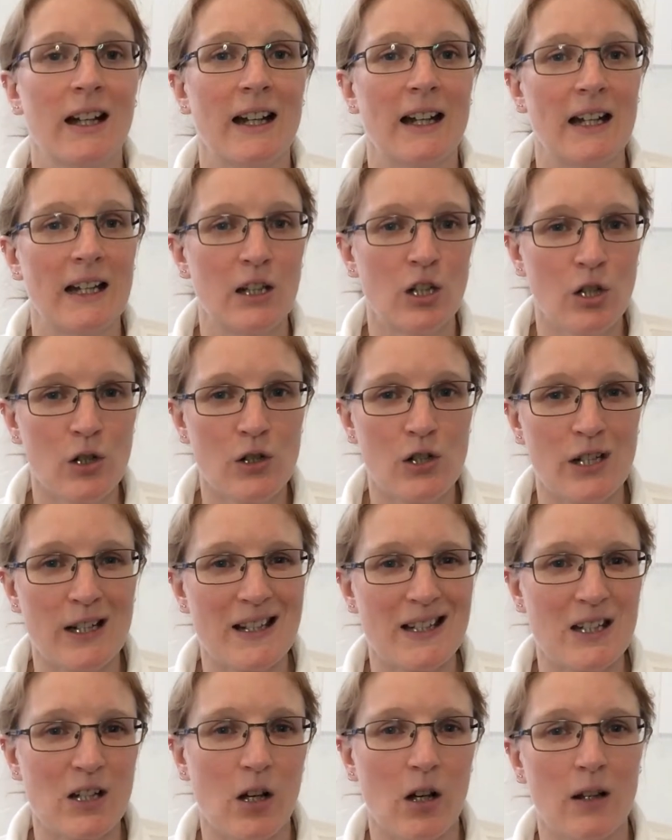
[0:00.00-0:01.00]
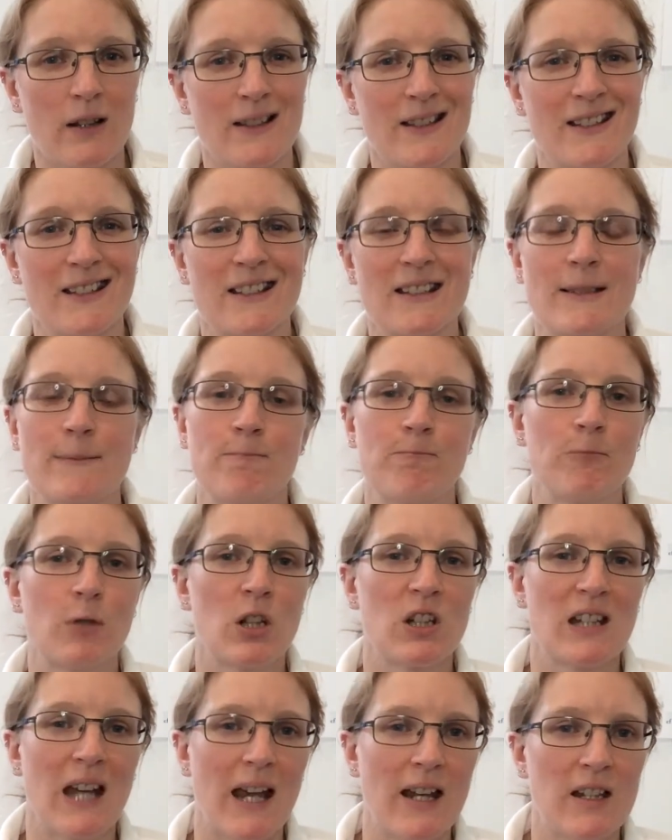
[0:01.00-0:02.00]
It usually starts as
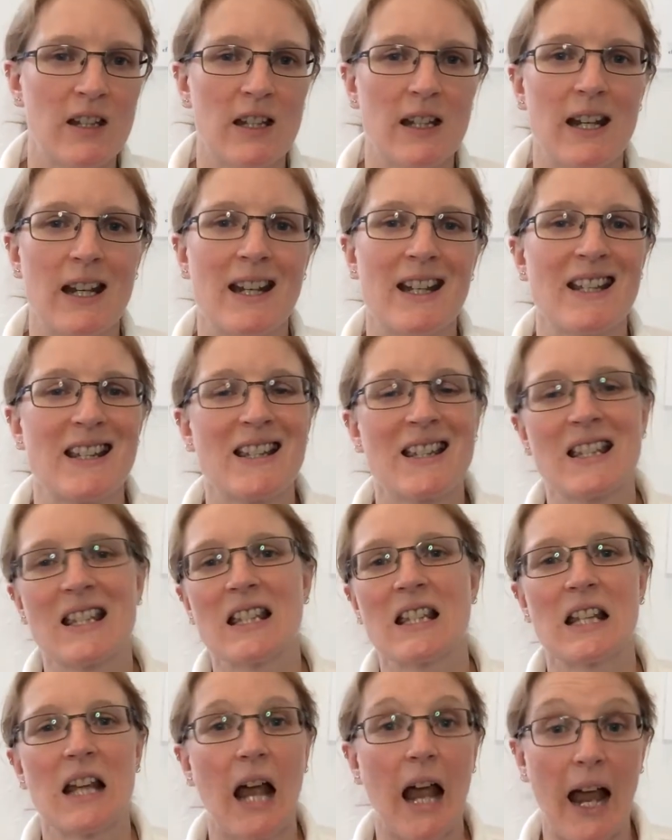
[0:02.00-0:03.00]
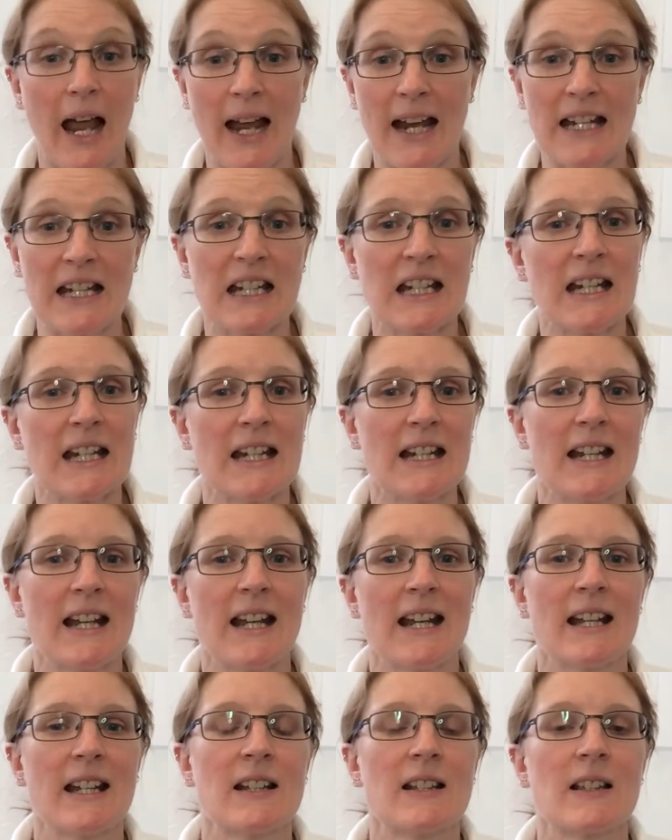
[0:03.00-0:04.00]
tenderness,
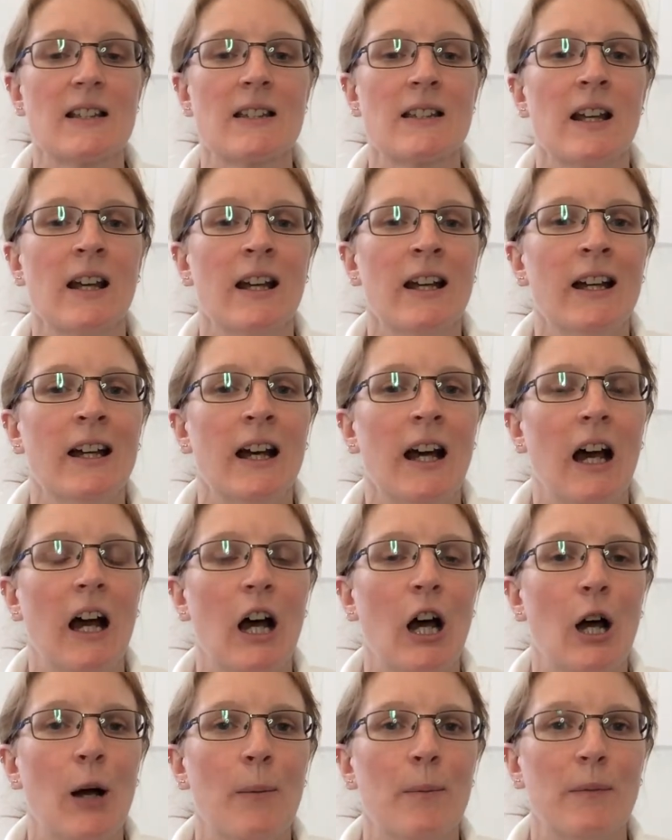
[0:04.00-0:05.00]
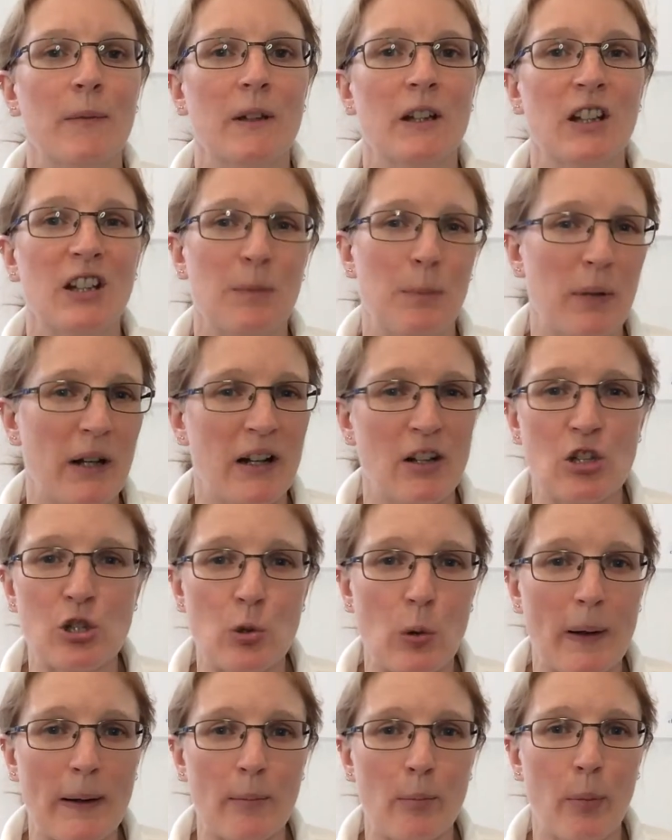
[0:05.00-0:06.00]
achiness, bit of
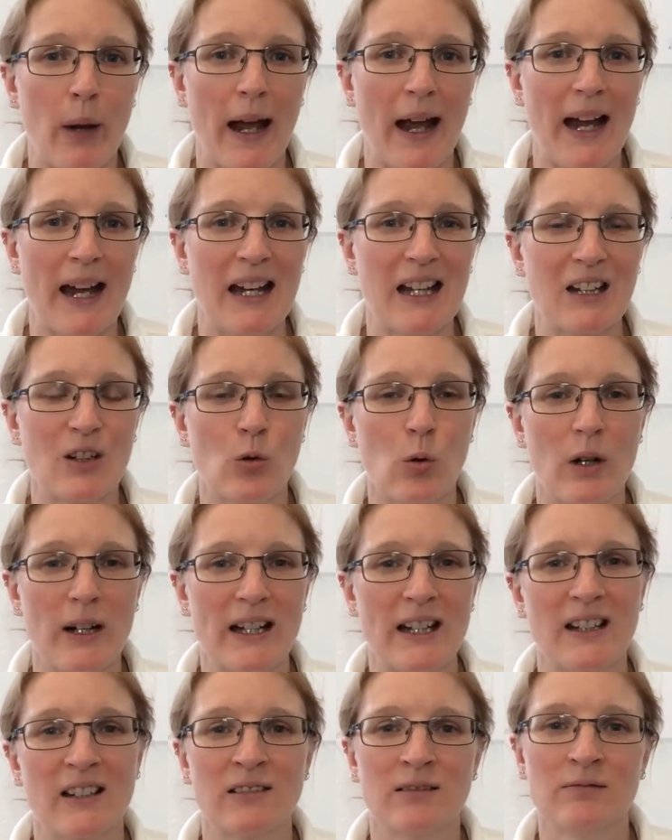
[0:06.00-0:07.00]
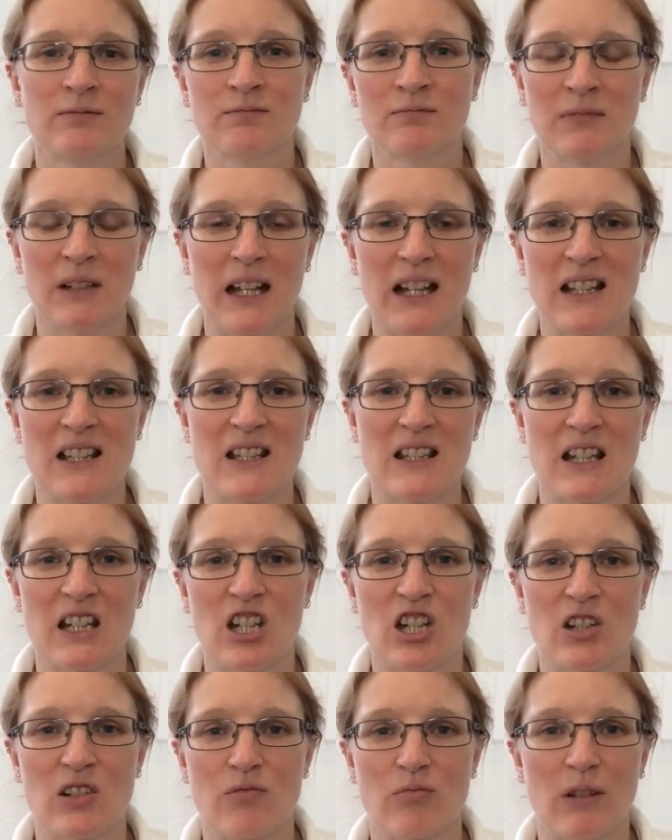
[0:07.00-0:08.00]
joint pain, quite
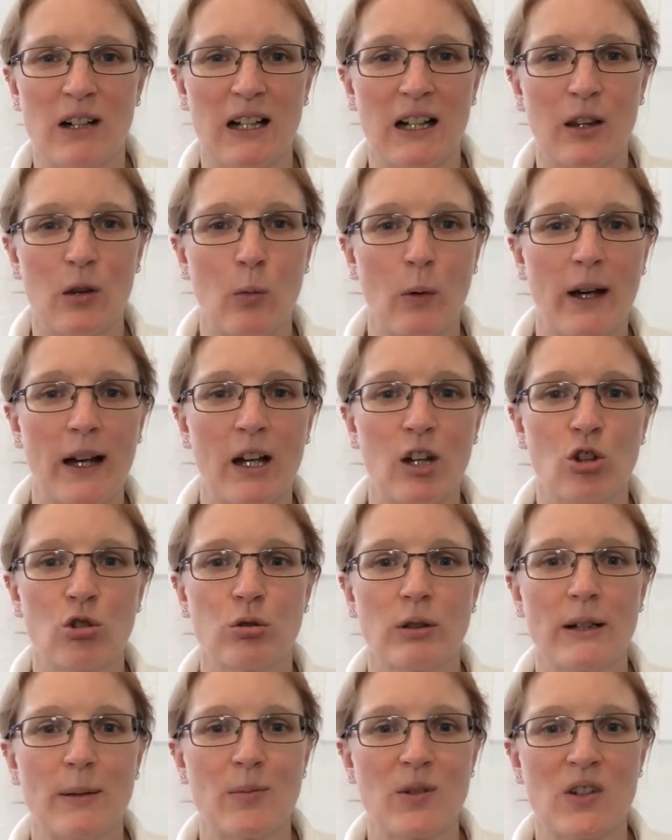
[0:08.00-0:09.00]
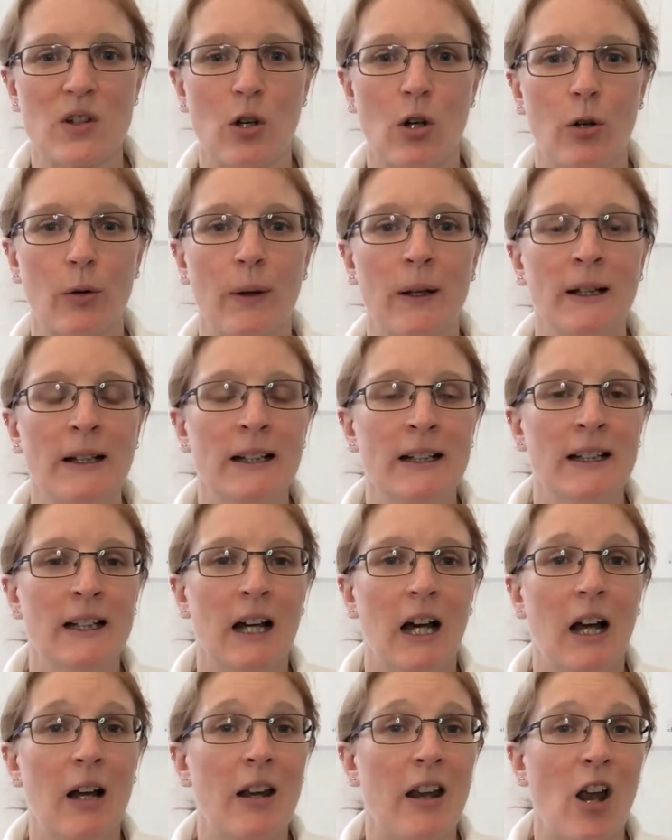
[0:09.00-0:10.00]
insidious really the way it creeps on,
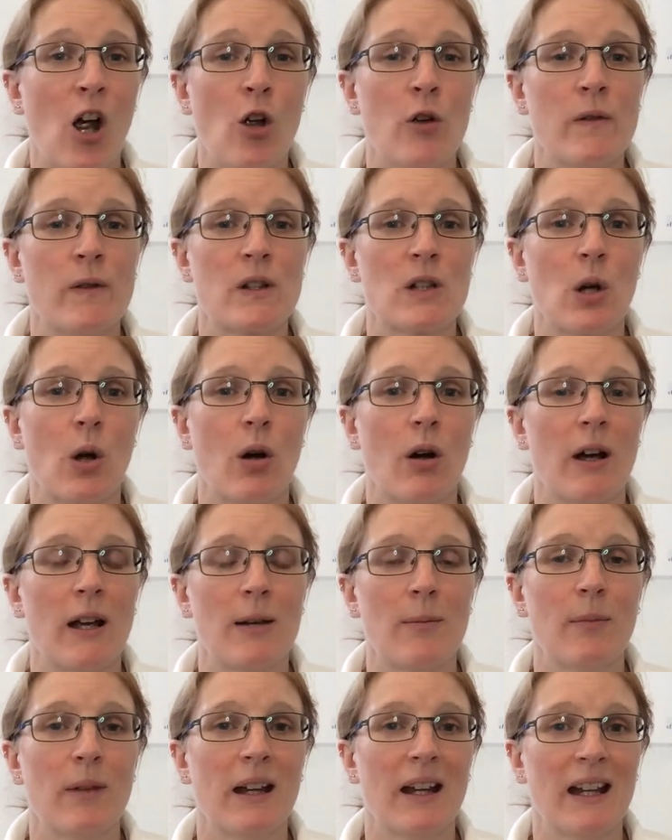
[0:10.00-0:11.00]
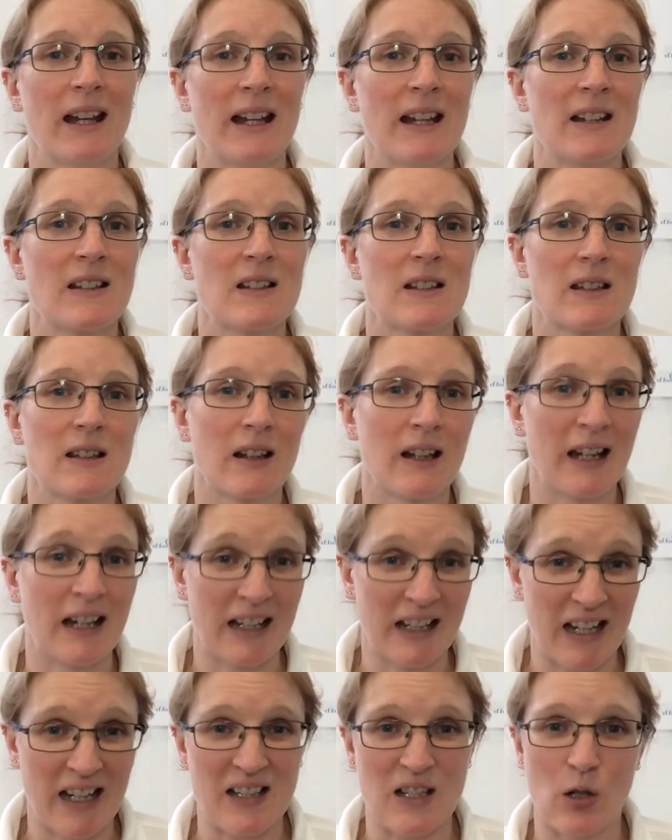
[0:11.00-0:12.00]
and over time it
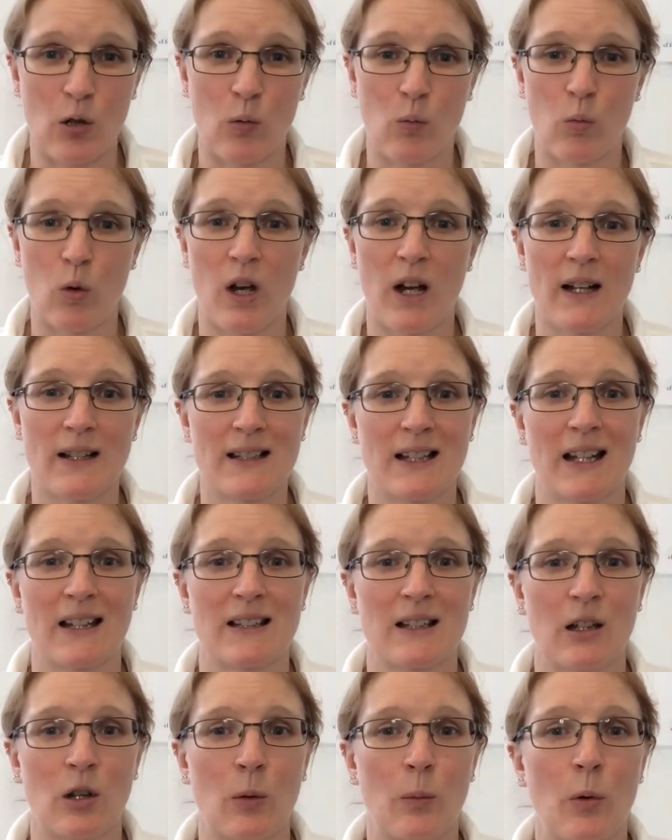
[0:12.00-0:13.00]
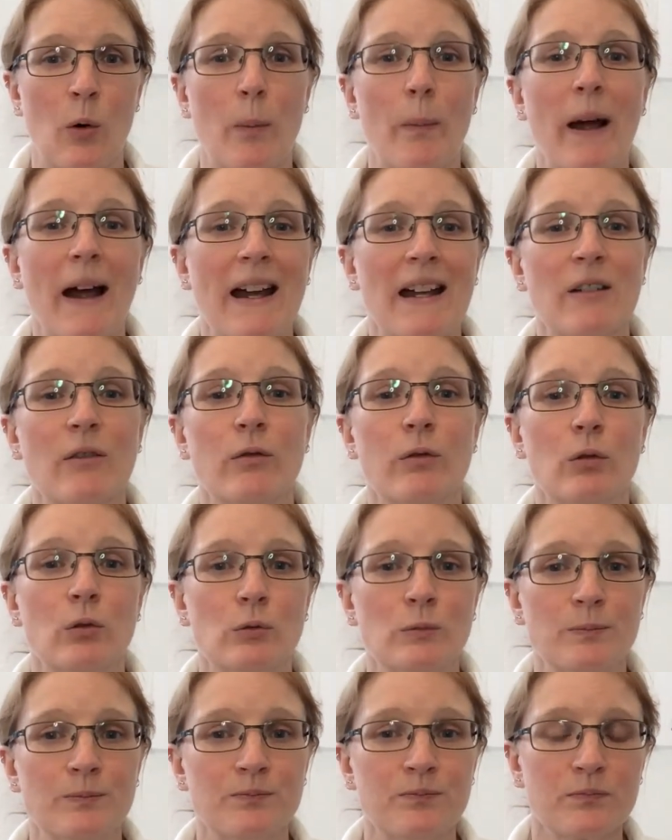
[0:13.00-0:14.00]
gets a lot worse, it gets a lot more
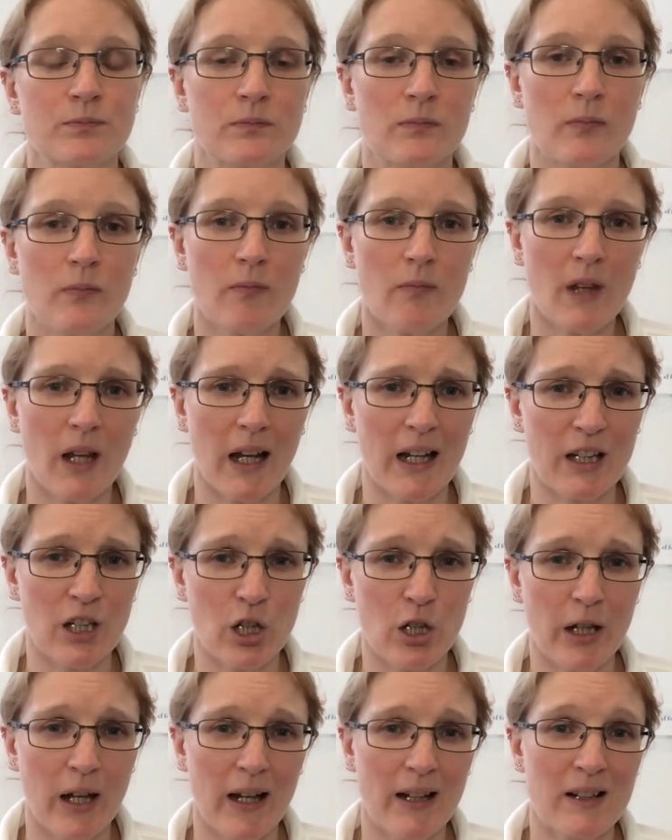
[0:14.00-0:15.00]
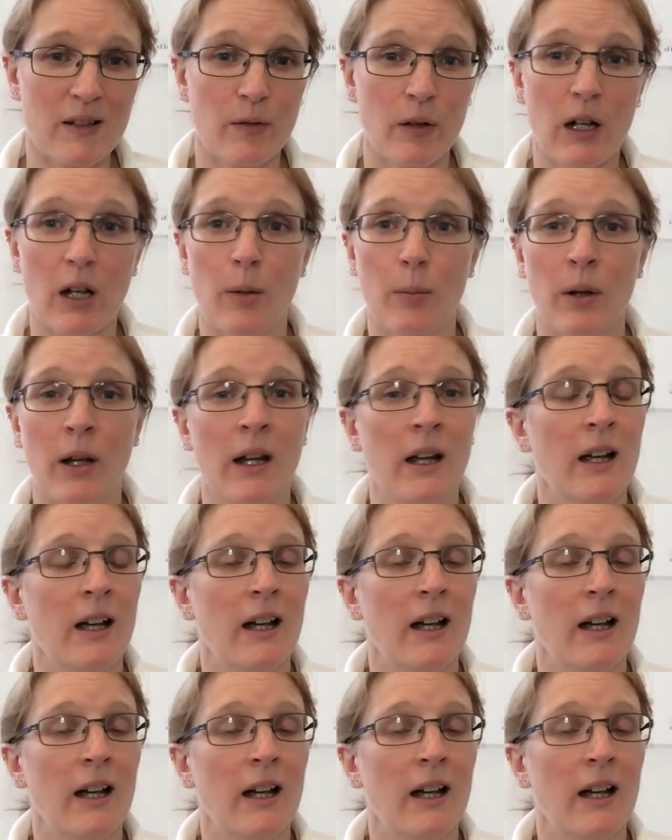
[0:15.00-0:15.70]
painful, and you can develop